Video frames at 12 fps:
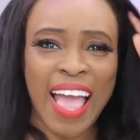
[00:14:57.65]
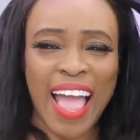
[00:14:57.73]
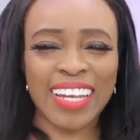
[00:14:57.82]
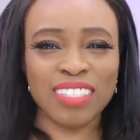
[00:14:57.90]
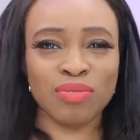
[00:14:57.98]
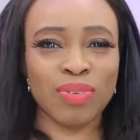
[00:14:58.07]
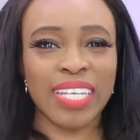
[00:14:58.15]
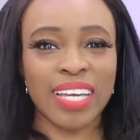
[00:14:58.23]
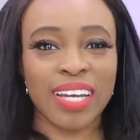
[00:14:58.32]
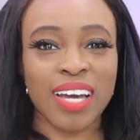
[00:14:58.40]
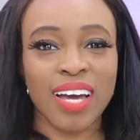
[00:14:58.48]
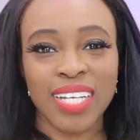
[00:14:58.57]
And it's
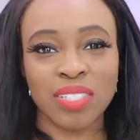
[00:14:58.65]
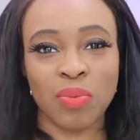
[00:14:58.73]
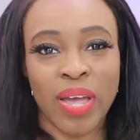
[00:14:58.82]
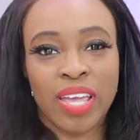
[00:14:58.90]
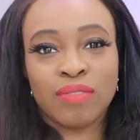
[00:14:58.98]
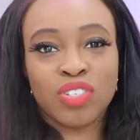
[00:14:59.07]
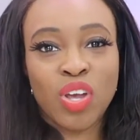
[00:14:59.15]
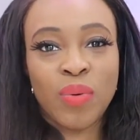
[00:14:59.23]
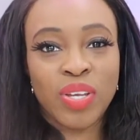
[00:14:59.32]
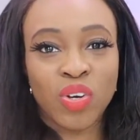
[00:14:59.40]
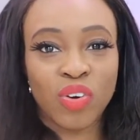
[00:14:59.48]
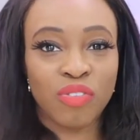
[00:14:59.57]
really a kind way of
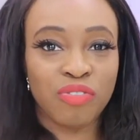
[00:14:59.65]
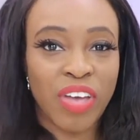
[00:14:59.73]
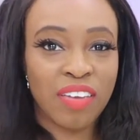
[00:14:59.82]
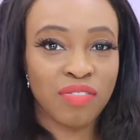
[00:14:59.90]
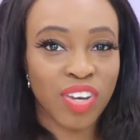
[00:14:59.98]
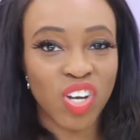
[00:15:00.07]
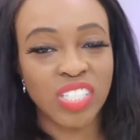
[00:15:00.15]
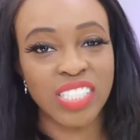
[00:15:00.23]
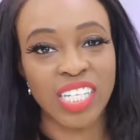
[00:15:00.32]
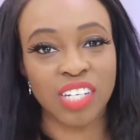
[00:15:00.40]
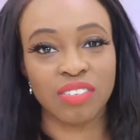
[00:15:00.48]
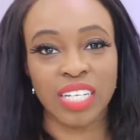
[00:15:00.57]
showing your favorite
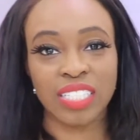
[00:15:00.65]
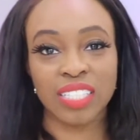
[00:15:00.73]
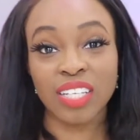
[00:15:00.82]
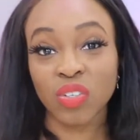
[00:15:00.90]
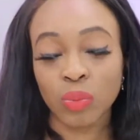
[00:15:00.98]
content creator that you